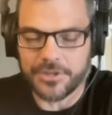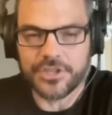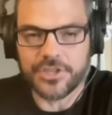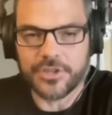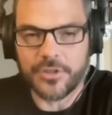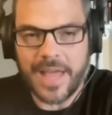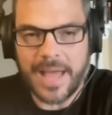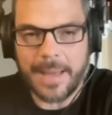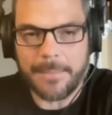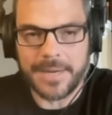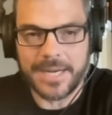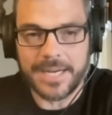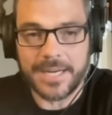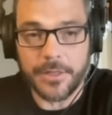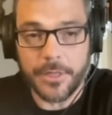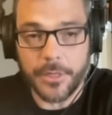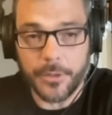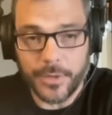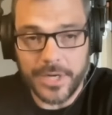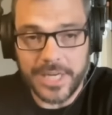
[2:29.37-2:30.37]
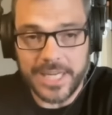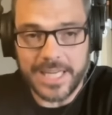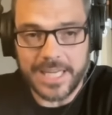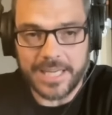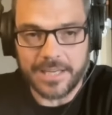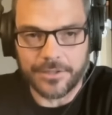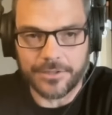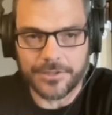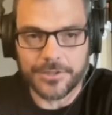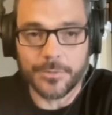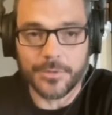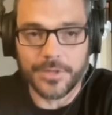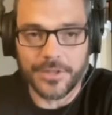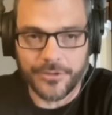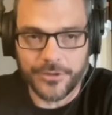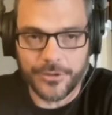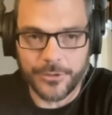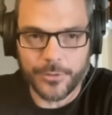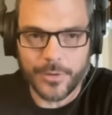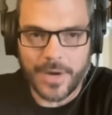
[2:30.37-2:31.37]
So that made it 3 kills with
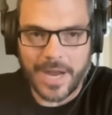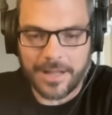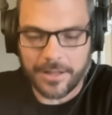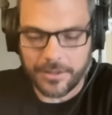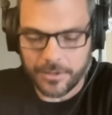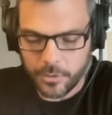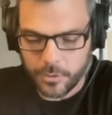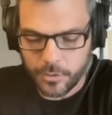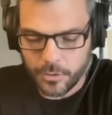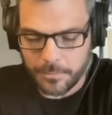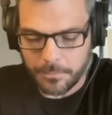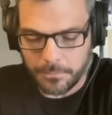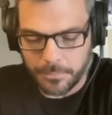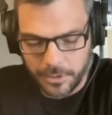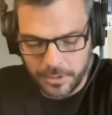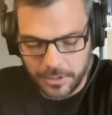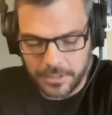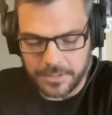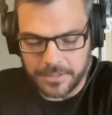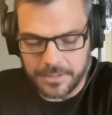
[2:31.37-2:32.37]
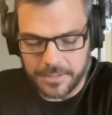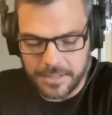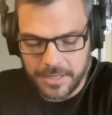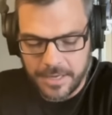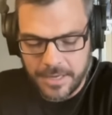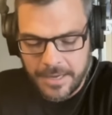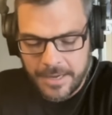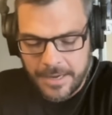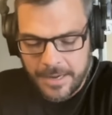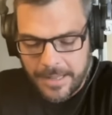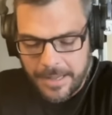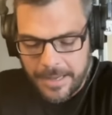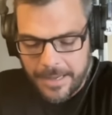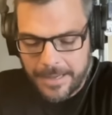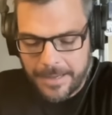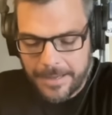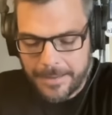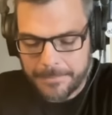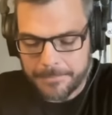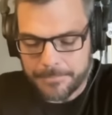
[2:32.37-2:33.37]
2 Al-Ghoul bullets,
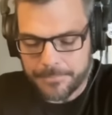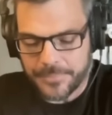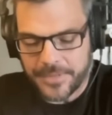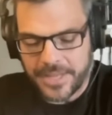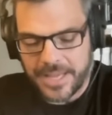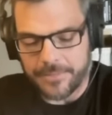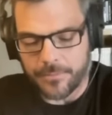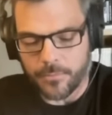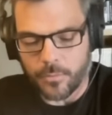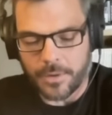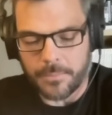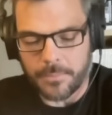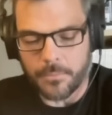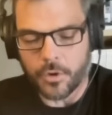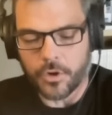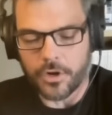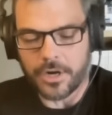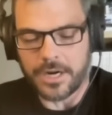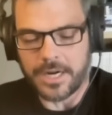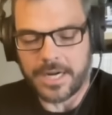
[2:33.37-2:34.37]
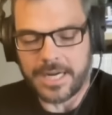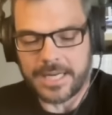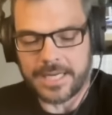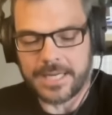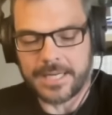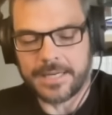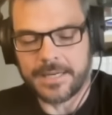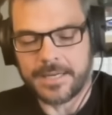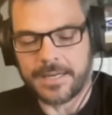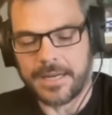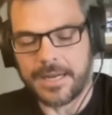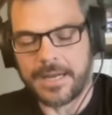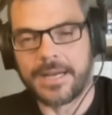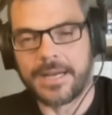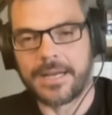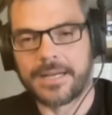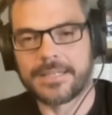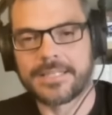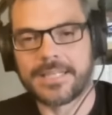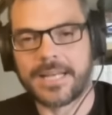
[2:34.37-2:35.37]
and one more in
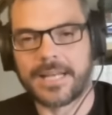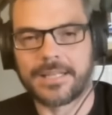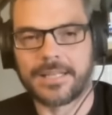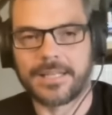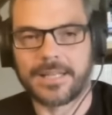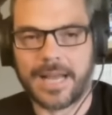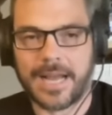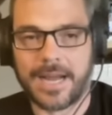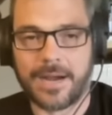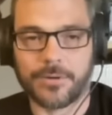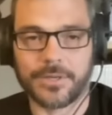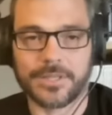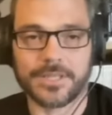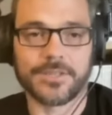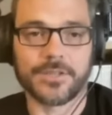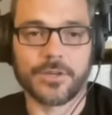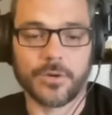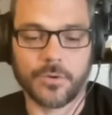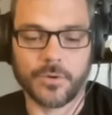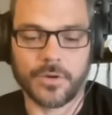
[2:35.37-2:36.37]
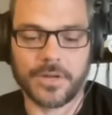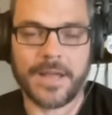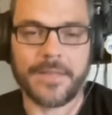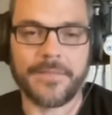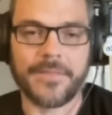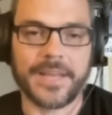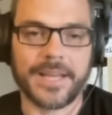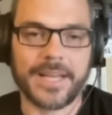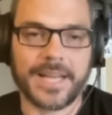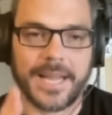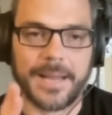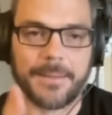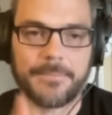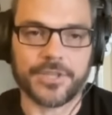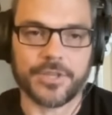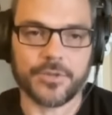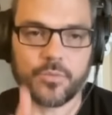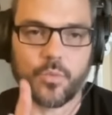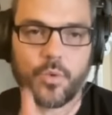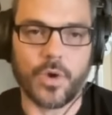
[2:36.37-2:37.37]
Tel Howa. So, and they came
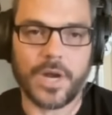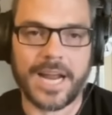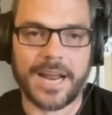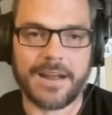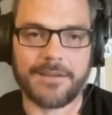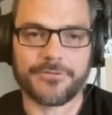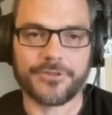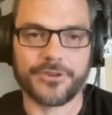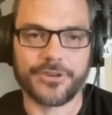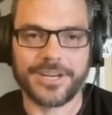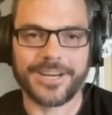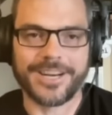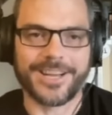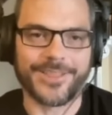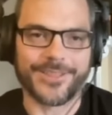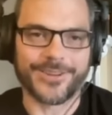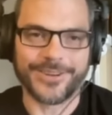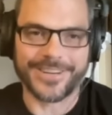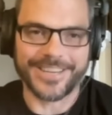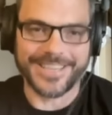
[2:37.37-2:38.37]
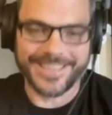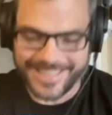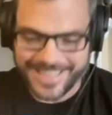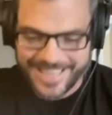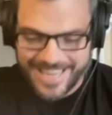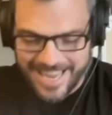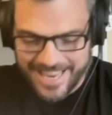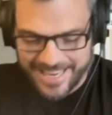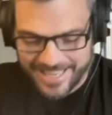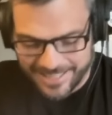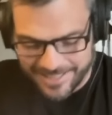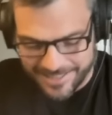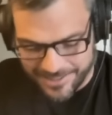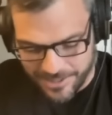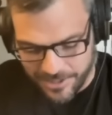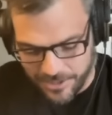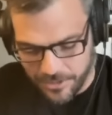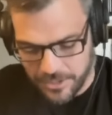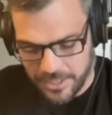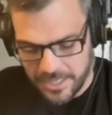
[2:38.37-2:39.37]
just one after another in the edit.
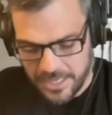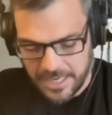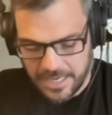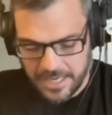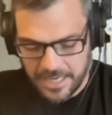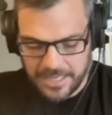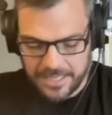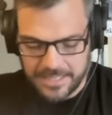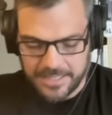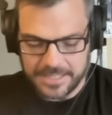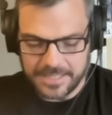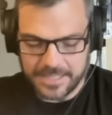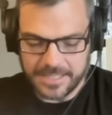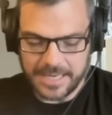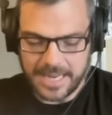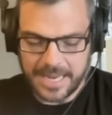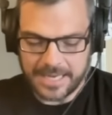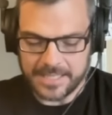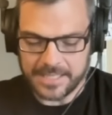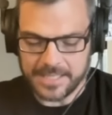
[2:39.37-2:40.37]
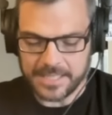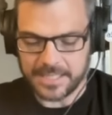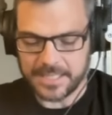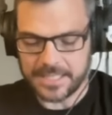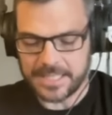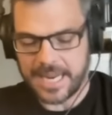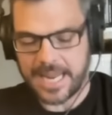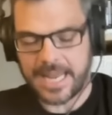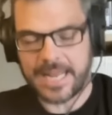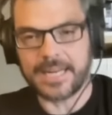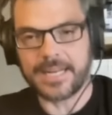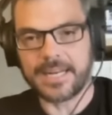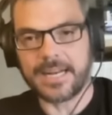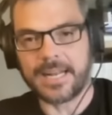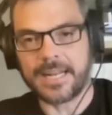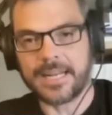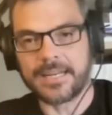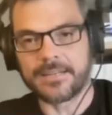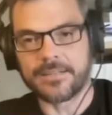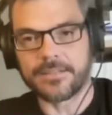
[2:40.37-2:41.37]
So it's an excellent edit.
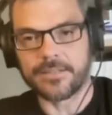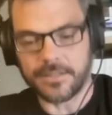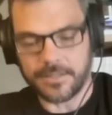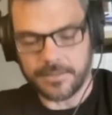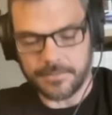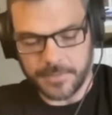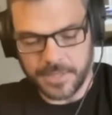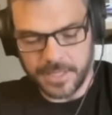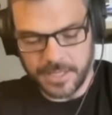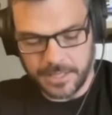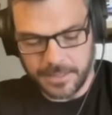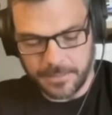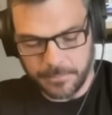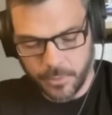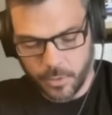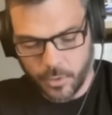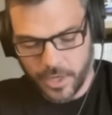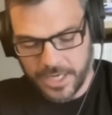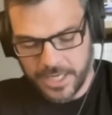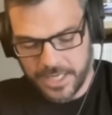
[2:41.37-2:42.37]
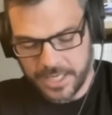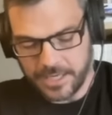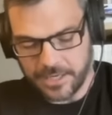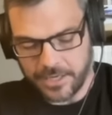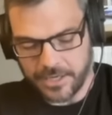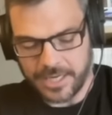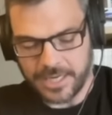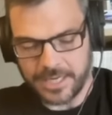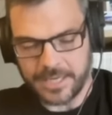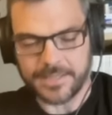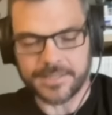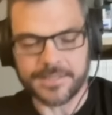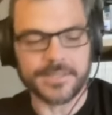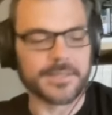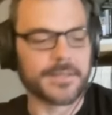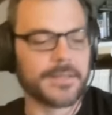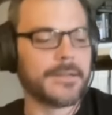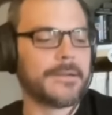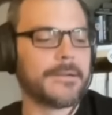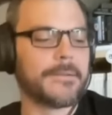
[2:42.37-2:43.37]
And the point here is
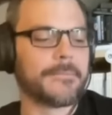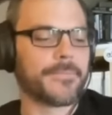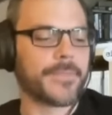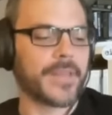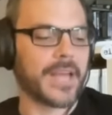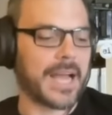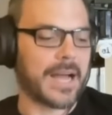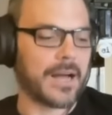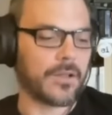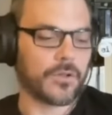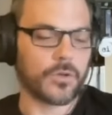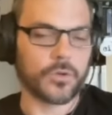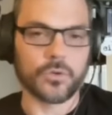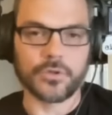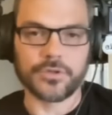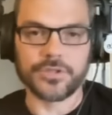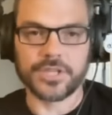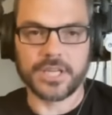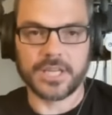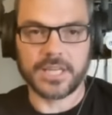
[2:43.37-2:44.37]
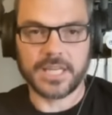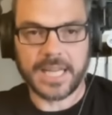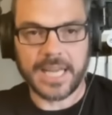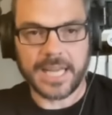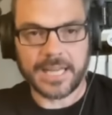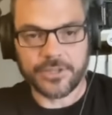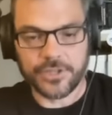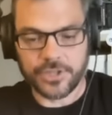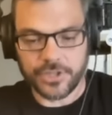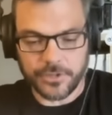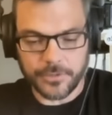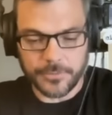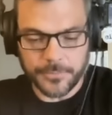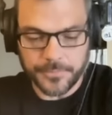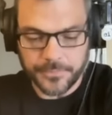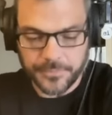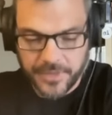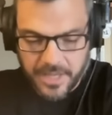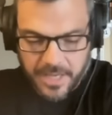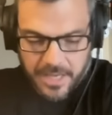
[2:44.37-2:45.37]
the Al-Ghoul is going to get you
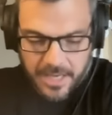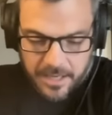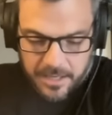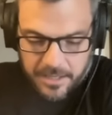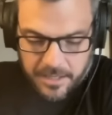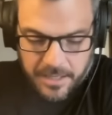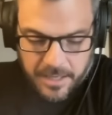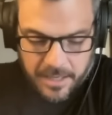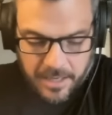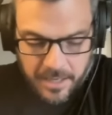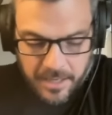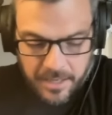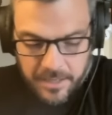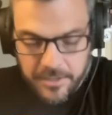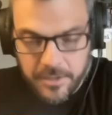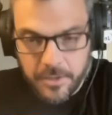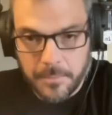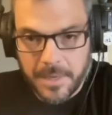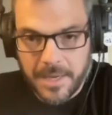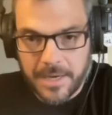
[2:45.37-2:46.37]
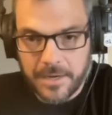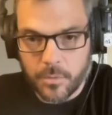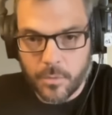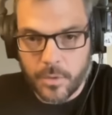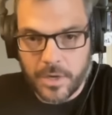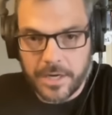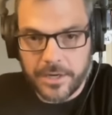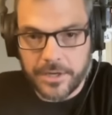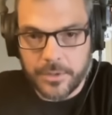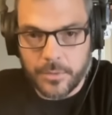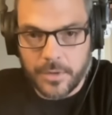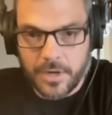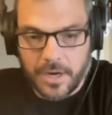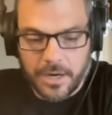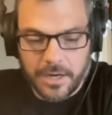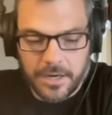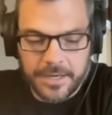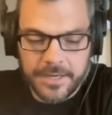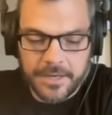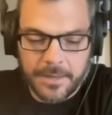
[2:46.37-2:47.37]
no matter where you are.
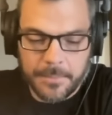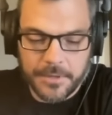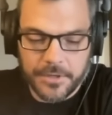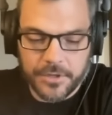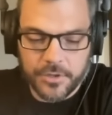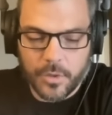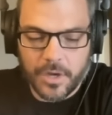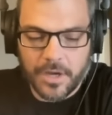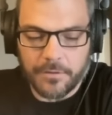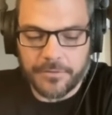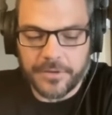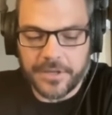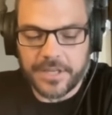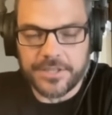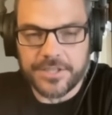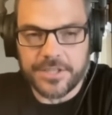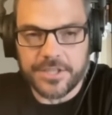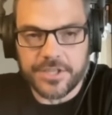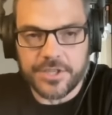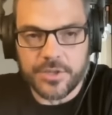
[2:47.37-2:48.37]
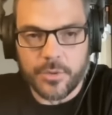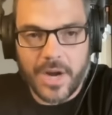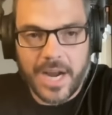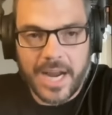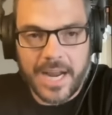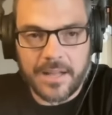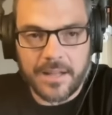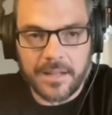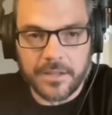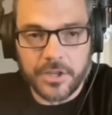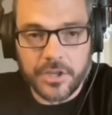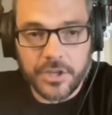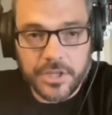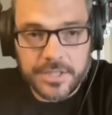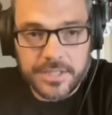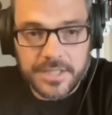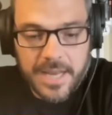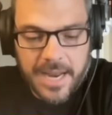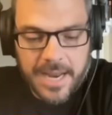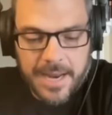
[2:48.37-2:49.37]
And number 12 here is a Soraya
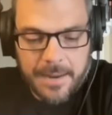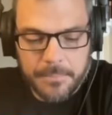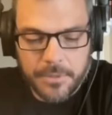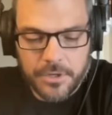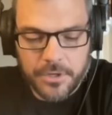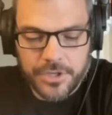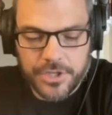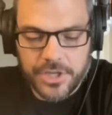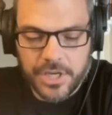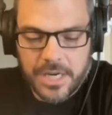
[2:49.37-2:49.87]
Al-Quds ambush.